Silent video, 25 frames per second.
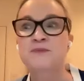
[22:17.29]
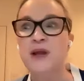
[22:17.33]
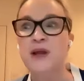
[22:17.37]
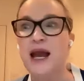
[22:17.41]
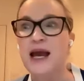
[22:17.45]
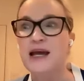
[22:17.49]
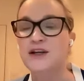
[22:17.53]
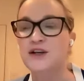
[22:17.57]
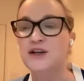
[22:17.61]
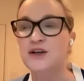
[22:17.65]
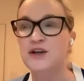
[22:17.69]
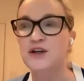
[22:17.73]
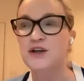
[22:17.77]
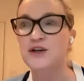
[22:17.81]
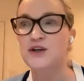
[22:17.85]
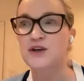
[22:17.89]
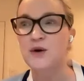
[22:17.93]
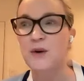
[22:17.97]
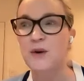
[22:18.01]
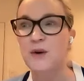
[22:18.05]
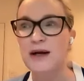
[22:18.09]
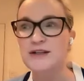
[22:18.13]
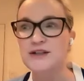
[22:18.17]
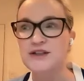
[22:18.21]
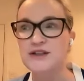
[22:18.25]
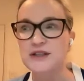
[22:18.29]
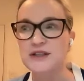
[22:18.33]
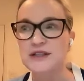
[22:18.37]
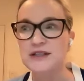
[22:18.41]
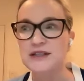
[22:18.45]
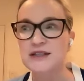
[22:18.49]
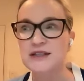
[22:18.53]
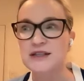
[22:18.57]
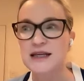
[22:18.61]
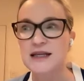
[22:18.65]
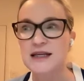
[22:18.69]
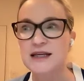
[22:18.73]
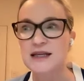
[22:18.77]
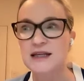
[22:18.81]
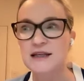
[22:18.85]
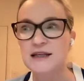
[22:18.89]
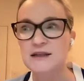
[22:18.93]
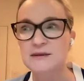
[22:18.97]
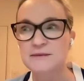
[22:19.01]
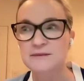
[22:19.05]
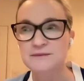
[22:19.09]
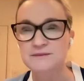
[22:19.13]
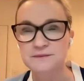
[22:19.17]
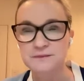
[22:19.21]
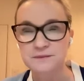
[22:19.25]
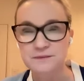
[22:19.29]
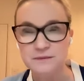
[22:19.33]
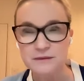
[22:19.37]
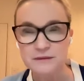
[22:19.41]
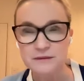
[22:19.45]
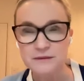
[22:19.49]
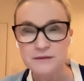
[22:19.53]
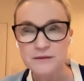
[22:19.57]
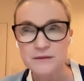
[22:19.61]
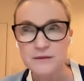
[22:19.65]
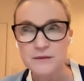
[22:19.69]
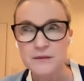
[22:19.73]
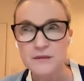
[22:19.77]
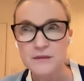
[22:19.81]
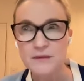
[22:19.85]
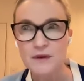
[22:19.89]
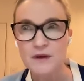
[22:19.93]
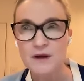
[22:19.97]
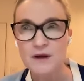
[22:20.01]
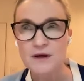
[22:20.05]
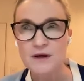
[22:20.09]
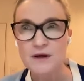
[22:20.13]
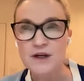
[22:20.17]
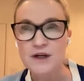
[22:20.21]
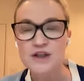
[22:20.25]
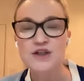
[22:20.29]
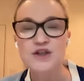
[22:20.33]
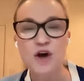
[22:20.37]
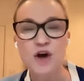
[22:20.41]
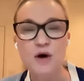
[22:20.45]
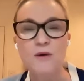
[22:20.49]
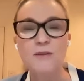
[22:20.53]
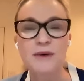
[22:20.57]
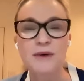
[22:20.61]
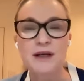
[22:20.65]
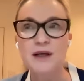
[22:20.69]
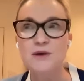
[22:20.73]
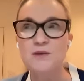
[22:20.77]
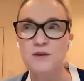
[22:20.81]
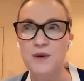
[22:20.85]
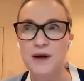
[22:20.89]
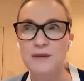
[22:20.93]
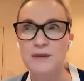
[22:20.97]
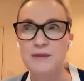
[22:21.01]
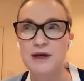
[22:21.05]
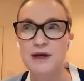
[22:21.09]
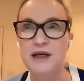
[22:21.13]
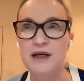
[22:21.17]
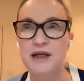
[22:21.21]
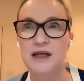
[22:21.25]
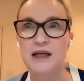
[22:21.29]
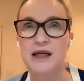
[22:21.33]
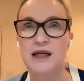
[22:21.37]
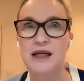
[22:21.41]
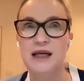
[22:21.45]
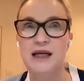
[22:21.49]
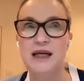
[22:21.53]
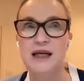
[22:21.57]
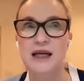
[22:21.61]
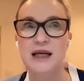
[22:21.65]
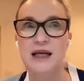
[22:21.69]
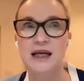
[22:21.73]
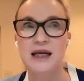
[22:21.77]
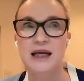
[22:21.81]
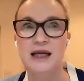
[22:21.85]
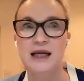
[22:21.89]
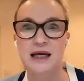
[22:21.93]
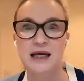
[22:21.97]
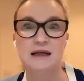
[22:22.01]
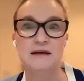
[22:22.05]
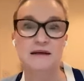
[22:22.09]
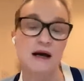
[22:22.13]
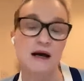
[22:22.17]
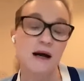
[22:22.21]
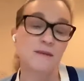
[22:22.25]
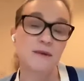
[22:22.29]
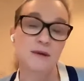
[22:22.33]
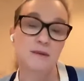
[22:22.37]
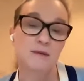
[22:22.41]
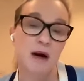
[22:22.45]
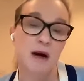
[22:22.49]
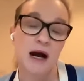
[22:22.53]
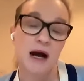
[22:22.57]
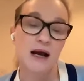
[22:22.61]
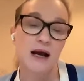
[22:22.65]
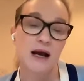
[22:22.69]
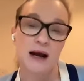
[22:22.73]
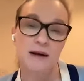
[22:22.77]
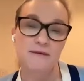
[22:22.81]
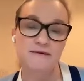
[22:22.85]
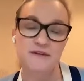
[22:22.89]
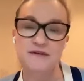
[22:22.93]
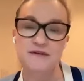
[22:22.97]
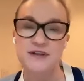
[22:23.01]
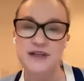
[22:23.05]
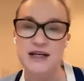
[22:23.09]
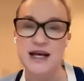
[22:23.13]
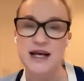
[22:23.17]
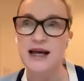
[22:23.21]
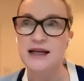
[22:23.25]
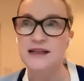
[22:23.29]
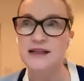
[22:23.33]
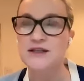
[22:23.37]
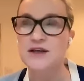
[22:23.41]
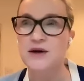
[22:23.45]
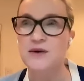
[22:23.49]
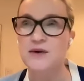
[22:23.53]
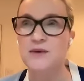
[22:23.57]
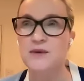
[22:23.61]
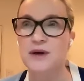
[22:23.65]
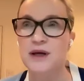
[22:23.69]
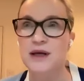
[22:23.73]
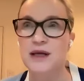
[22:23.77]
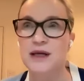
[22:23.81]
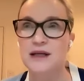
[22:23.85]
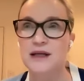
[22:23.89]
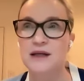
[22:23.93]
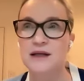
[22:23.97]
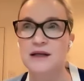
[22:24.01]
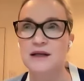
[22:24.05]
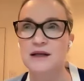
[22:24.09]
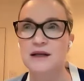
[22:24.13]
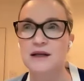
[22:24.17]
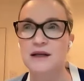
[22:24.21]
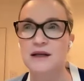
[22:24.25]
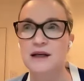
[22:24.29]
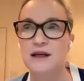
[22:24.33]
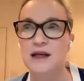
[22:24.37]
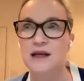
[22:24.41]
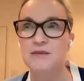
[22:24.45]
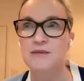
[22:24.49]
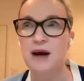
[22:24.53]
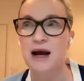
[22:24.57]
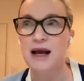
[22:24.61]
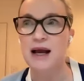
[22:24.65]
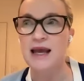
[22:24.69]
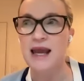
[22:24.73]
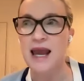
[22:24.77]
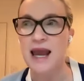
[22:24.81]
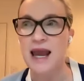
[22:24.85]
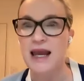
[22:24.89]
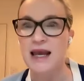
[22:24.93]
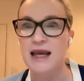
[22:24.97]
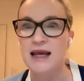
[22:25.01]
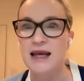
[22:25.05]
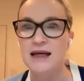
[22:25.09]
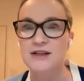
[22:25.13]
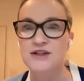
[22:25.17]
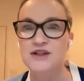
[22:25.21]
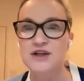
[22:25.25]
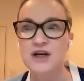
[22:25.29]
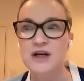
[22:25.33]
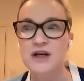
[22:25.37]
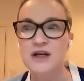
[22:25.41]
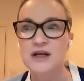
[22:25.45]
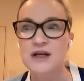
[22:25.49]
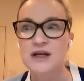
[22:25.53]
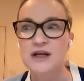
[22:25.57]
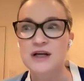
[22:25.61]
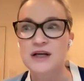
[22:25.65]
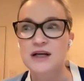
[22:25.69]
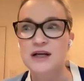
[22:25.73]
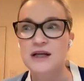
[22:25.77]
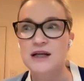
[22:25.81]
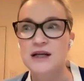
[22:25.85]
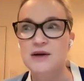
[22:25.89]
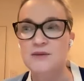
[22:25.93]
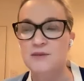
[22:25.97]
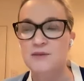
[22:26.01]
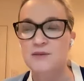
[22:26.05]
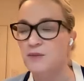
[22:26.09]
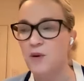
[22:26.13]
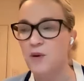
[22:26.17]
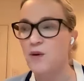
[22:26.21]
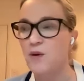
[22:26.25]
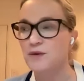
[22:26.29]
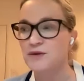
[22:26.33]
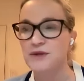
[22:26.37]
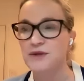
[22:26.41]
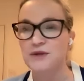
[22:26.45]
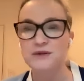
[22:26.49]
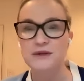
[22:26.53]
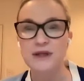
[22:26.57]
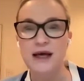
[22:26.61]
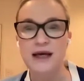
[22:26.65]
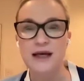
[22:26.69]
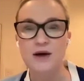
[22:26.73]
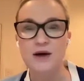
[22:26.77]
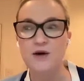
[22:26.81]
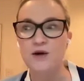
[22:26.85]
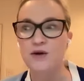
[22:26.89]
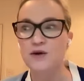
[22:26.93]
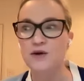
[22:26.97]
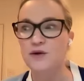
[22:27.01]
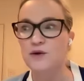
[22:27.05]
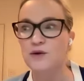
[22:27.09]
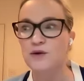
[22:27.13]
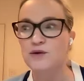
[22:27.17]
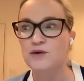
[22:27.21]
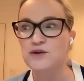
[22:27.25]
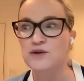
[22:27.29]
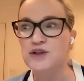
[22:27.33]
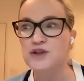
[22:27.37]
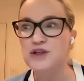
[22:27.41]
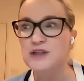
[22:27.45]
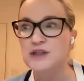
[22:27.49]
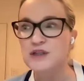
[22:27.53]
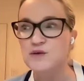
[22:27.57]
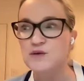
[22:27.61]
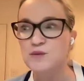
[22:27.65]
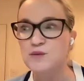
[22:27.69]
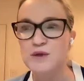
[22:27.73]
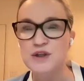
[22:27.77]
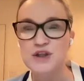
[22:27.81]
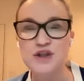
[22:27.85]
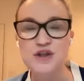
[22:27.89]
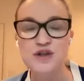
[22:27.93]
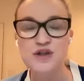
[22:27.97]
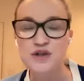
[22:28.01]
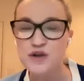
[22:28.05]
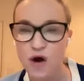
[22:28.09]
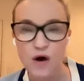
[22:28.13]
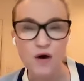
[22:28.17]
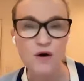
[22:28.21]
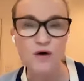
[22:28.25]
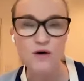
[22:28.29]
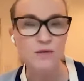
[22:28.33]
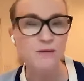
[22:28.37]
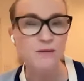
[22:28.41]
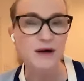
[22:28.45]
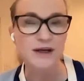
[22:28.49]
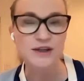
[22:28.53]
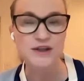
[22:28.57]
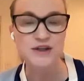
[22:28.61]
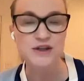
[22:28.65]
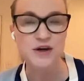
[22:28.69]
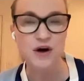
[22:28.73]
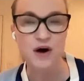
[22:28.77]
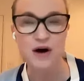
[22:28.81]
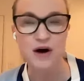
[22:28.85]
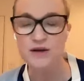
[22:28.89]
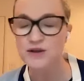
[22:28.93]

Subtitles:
And, you know, I just see so many women I'm 58. So in my age, older, like, just with so much